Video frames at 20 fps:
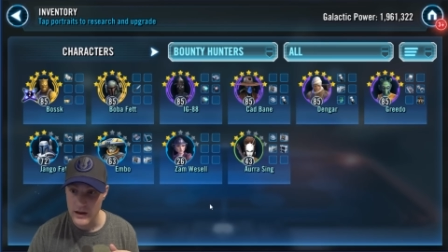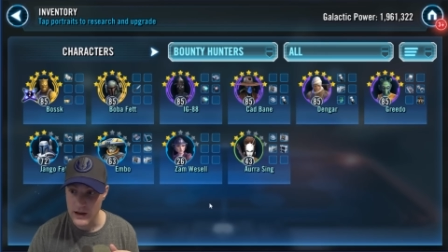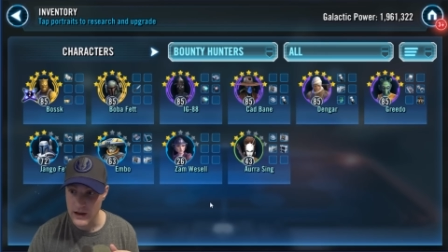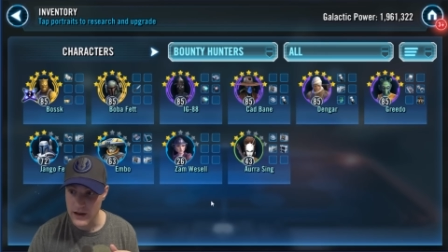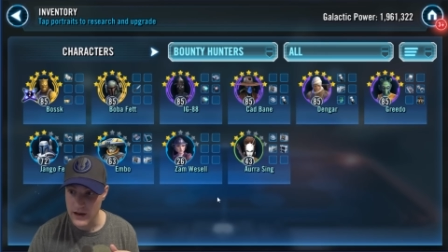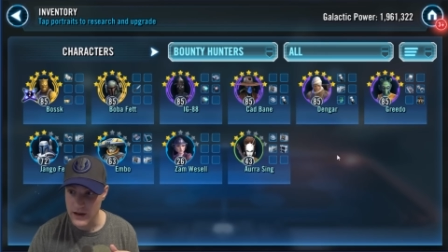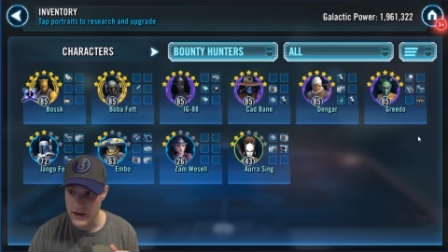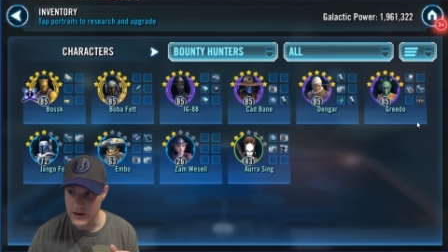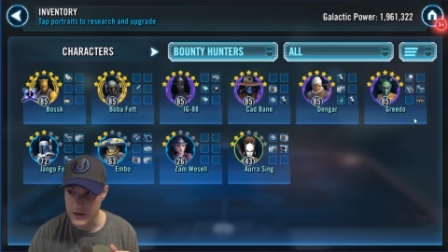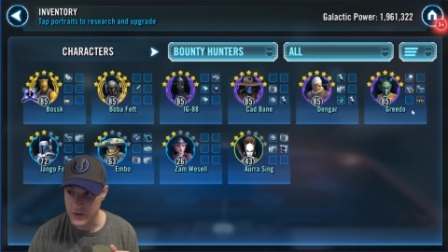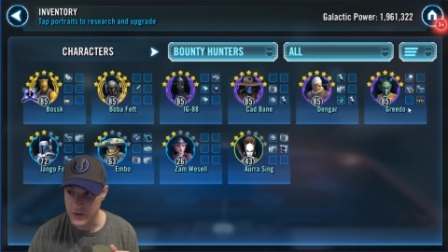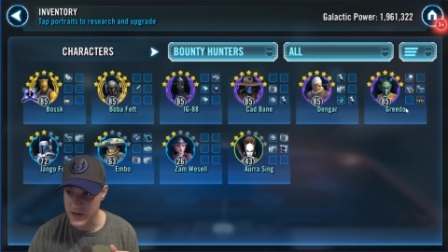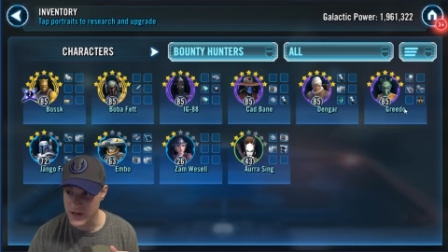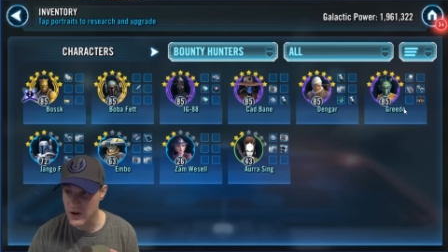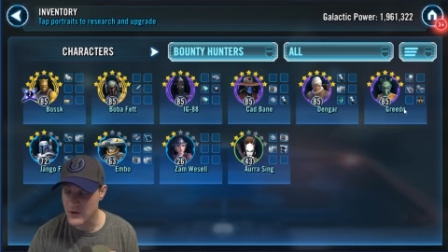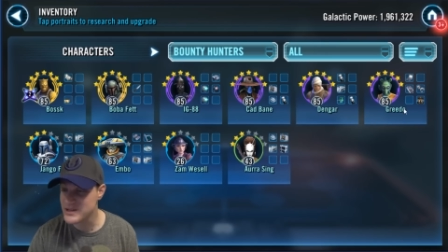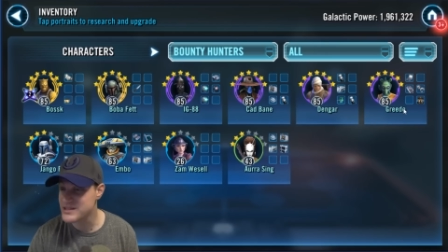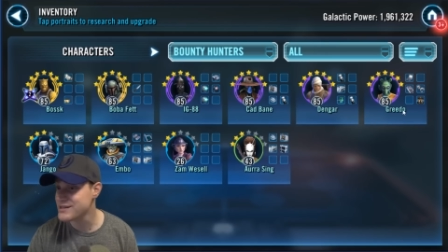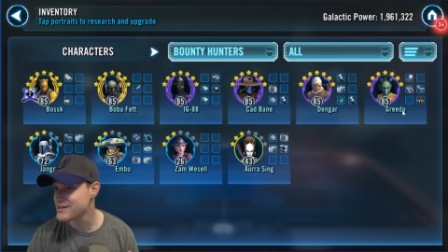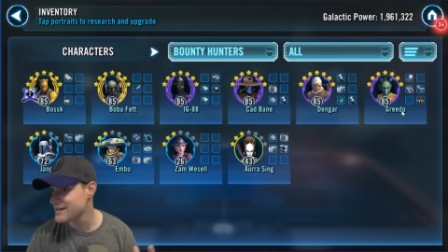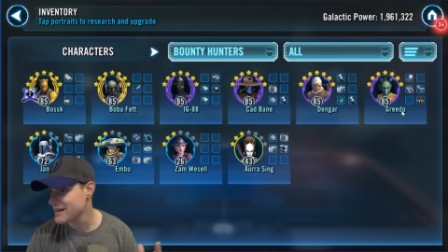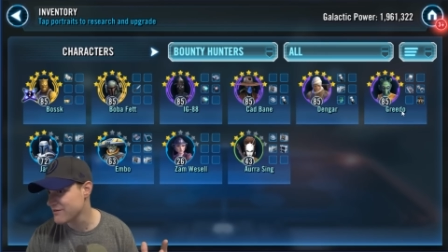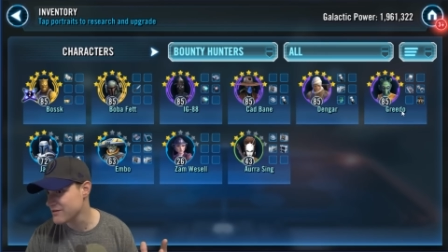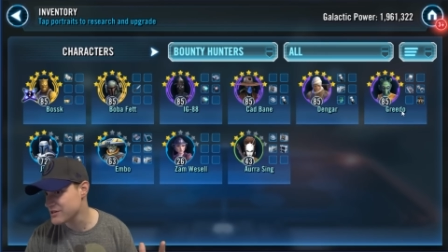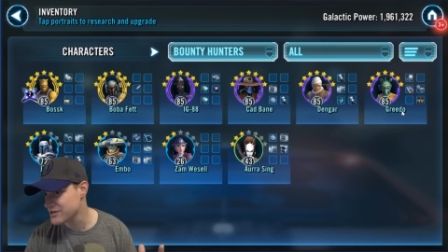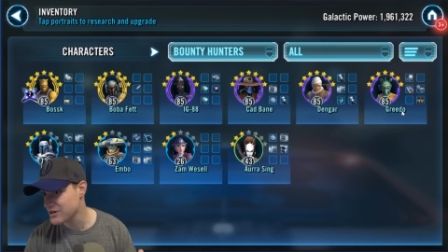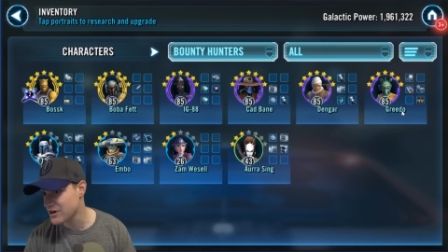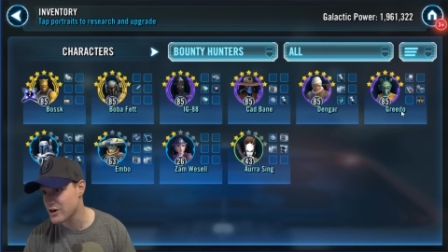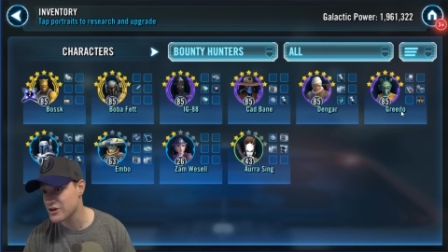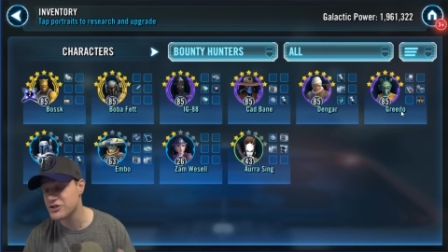And Greedo is at
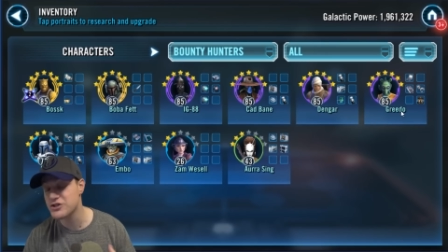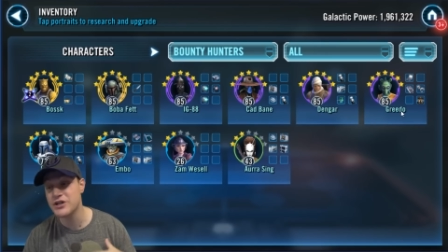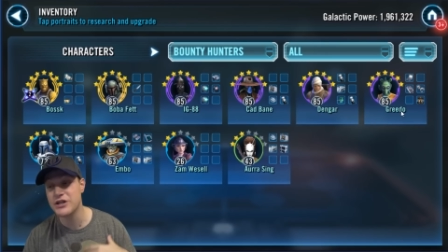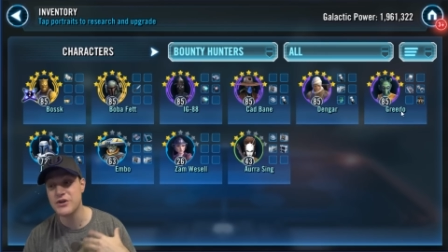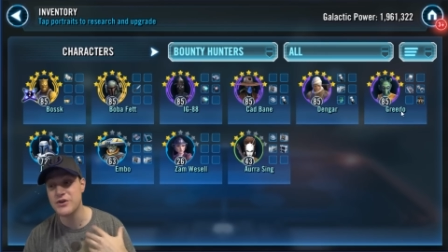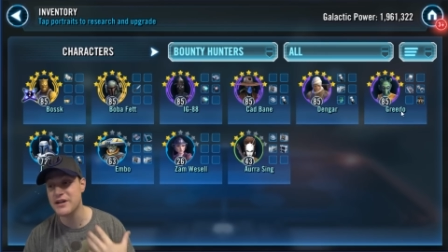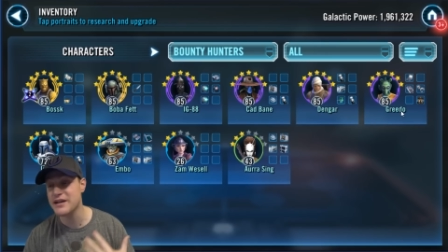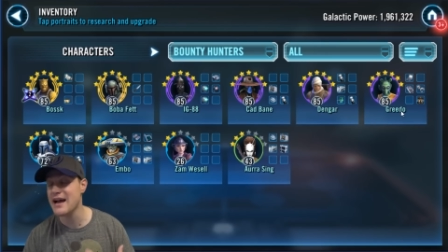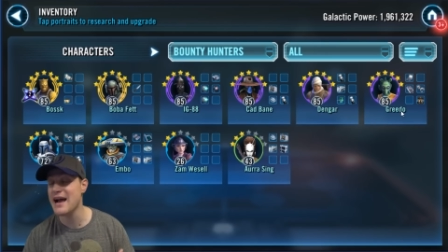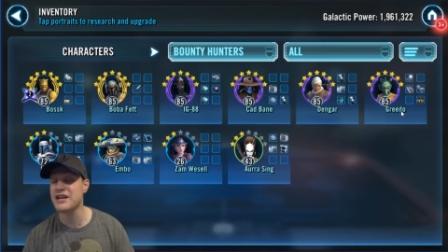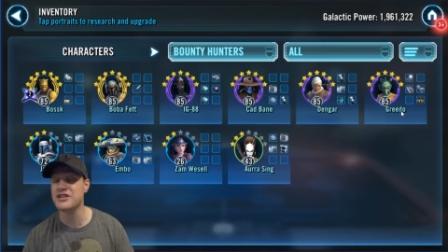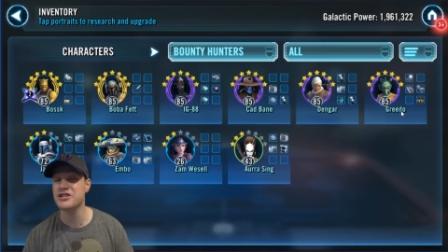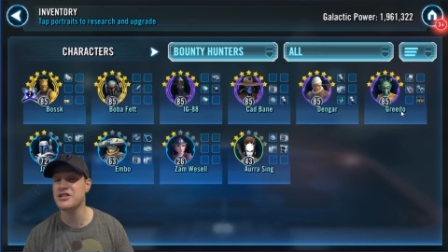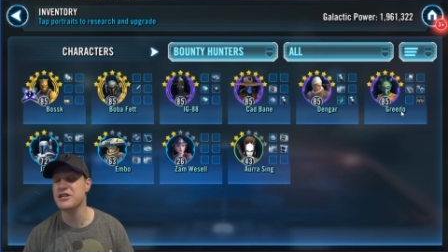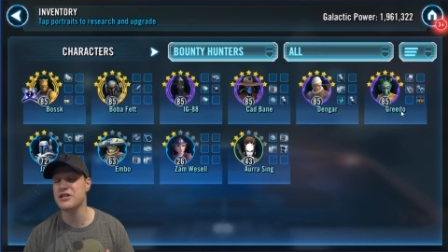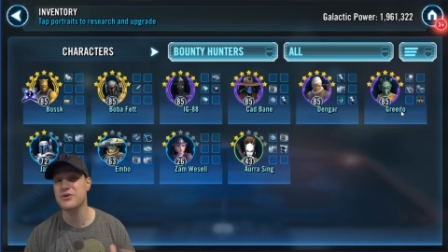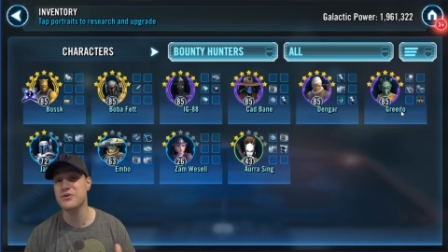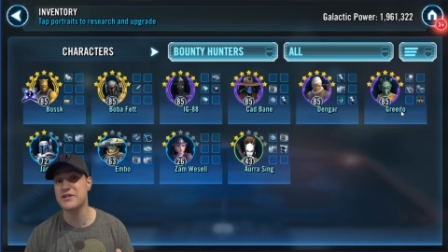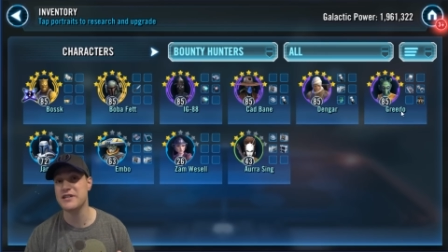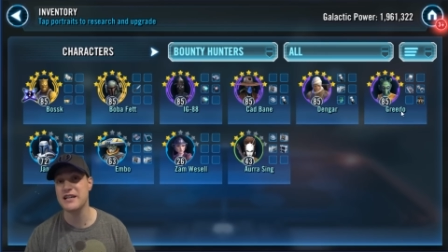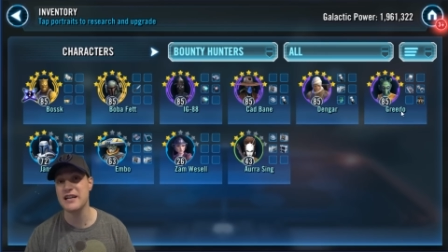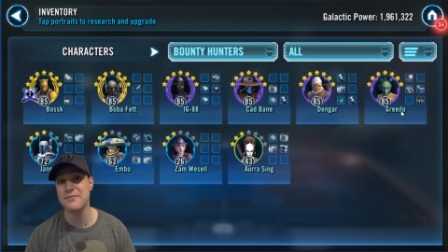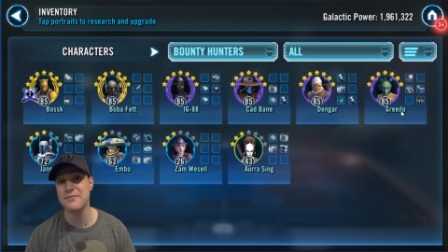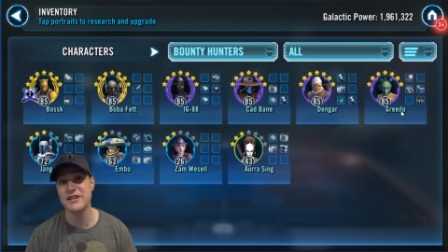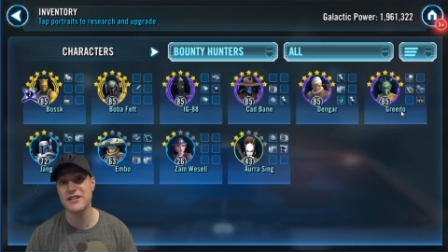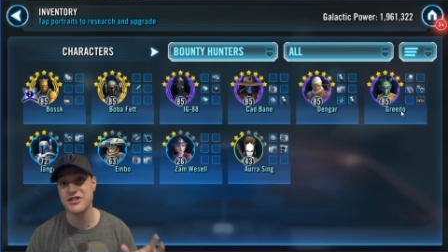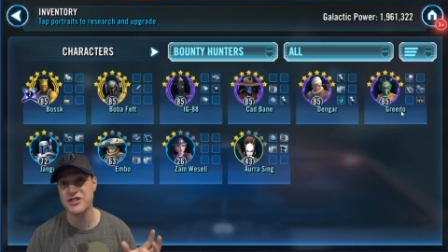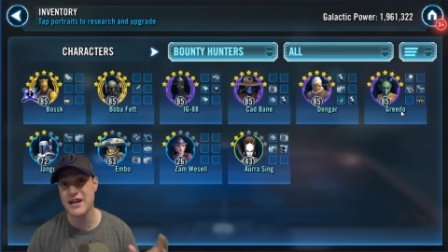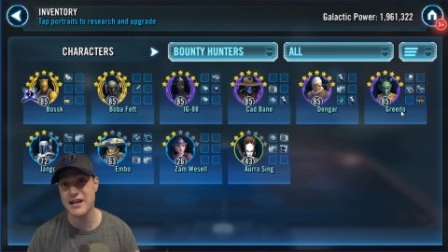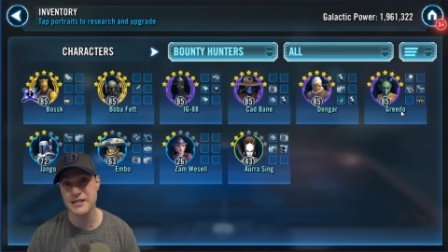7 stars, so you can actually use him
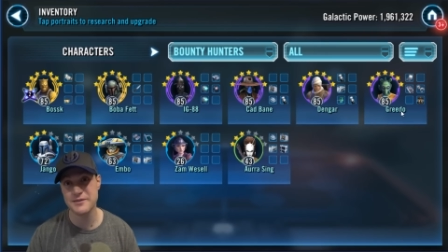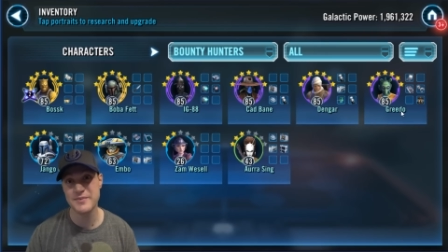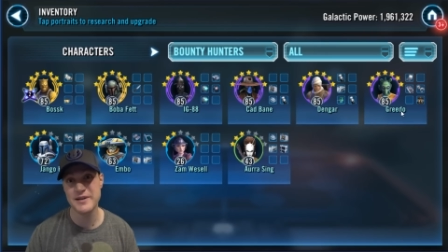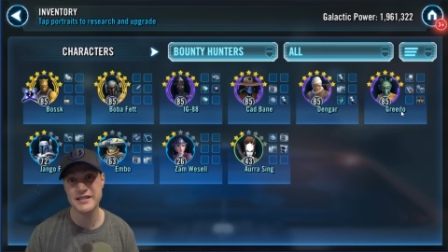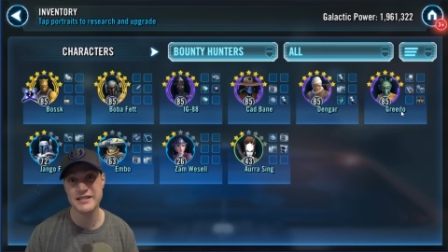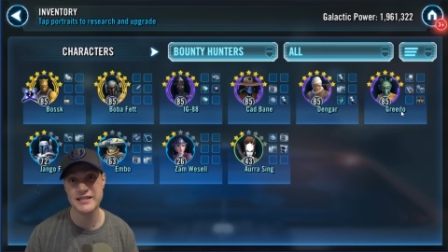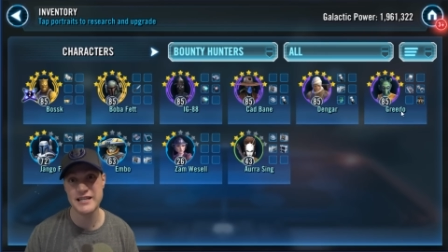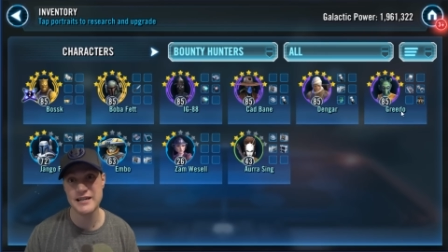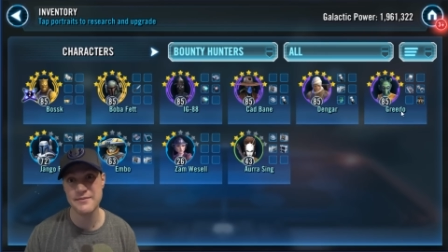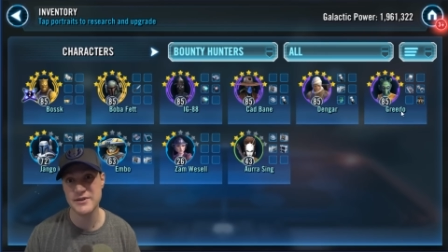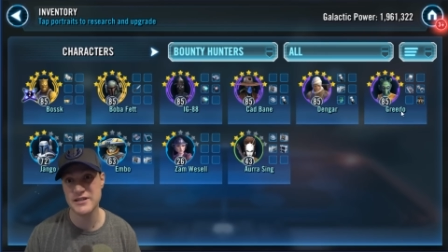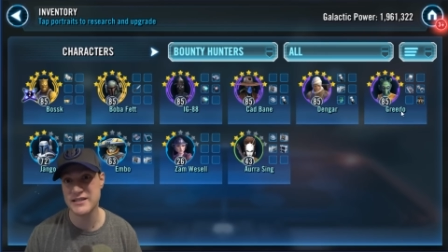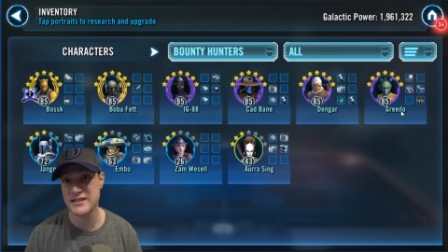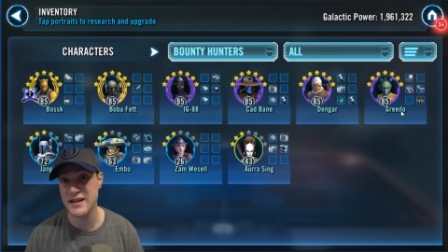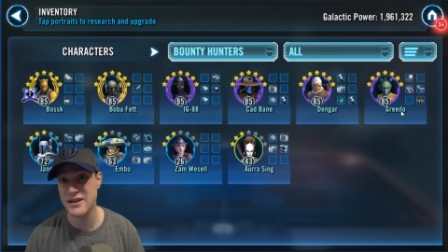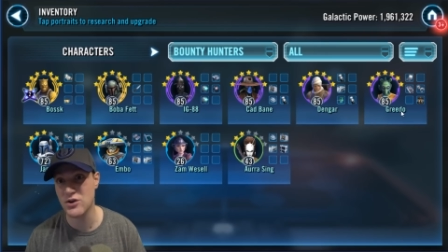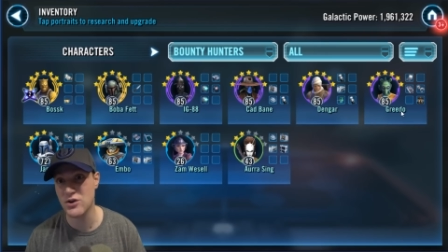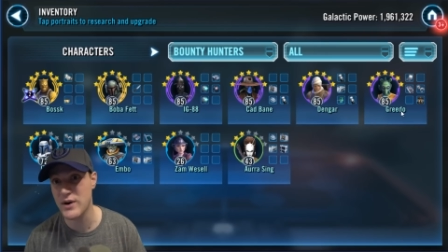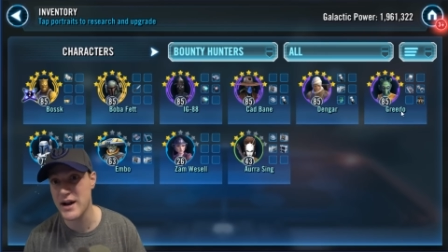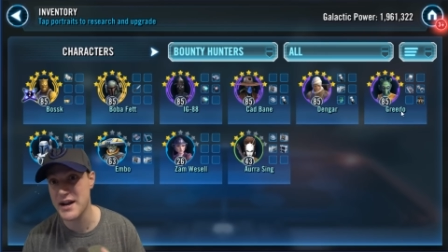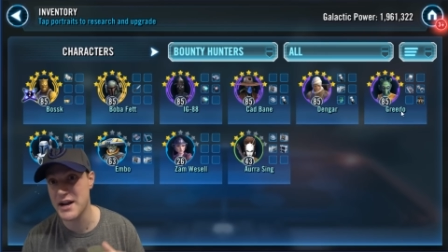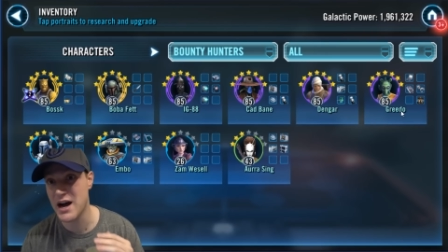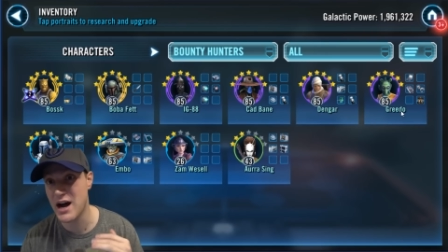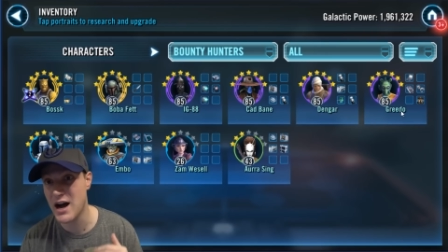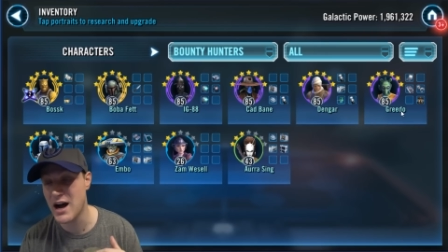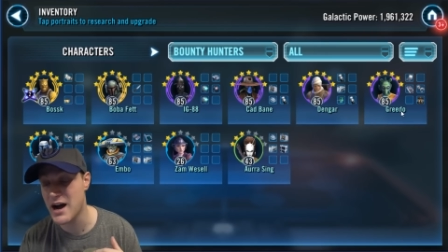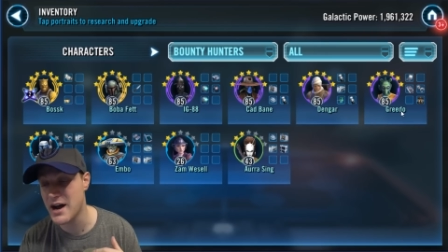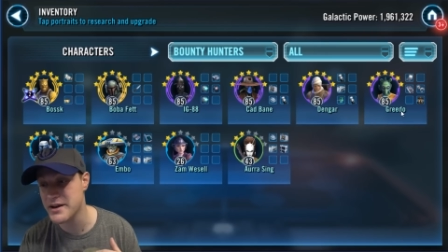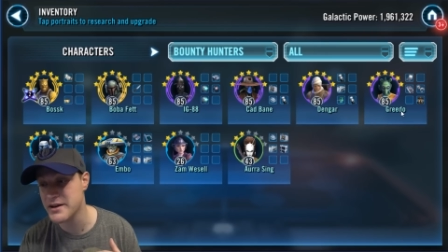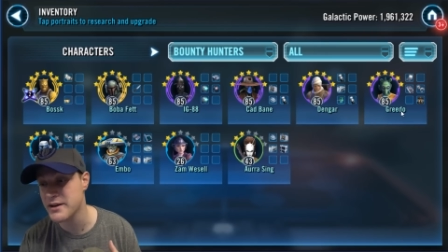in a Chex Mix team instead of Raid
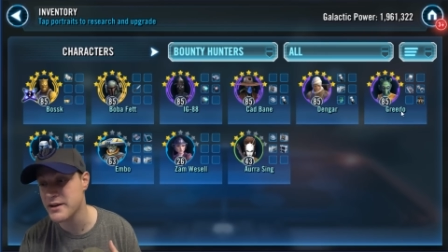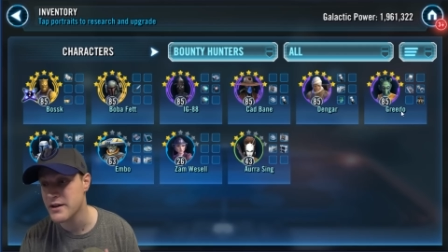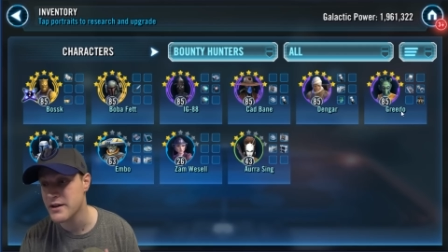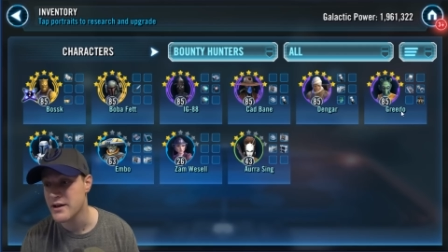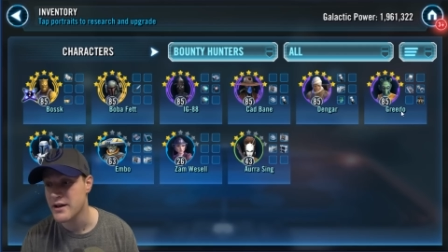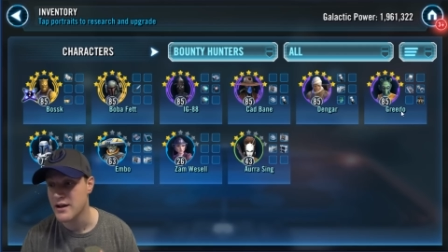Han.